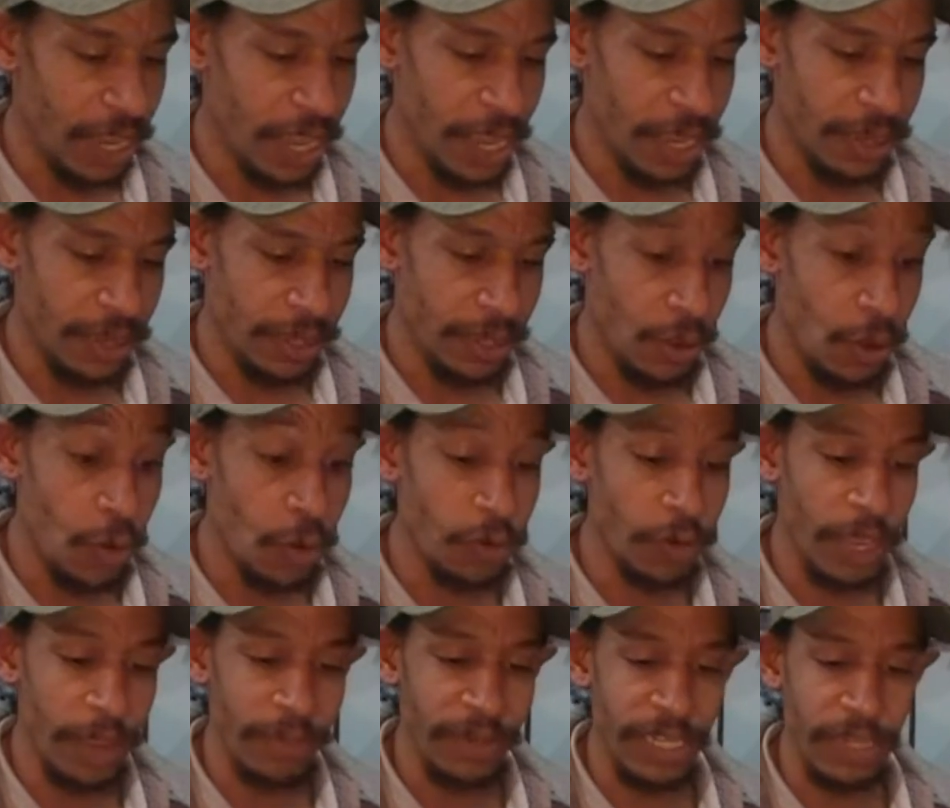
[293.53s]
got the old
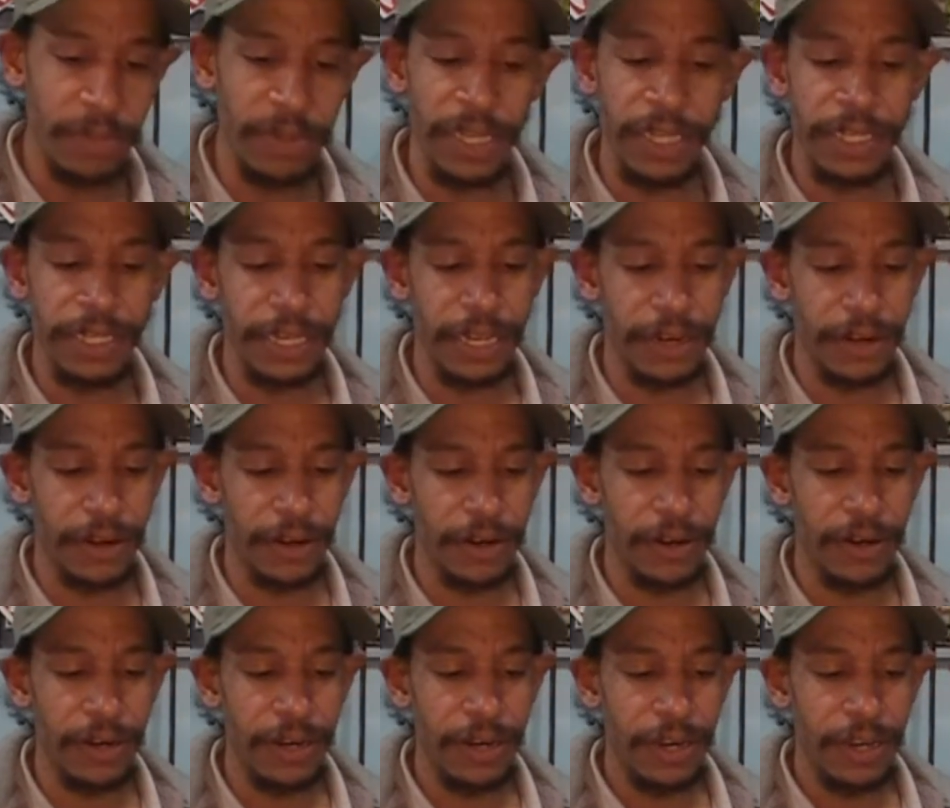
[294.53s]
MTB
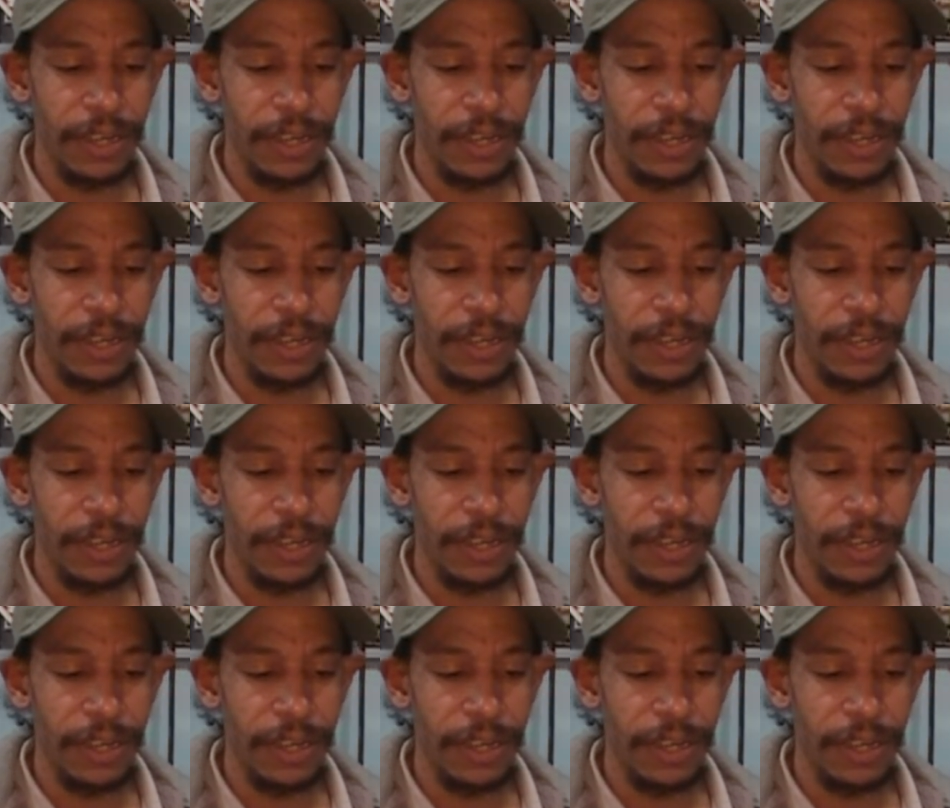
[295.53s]
sticker,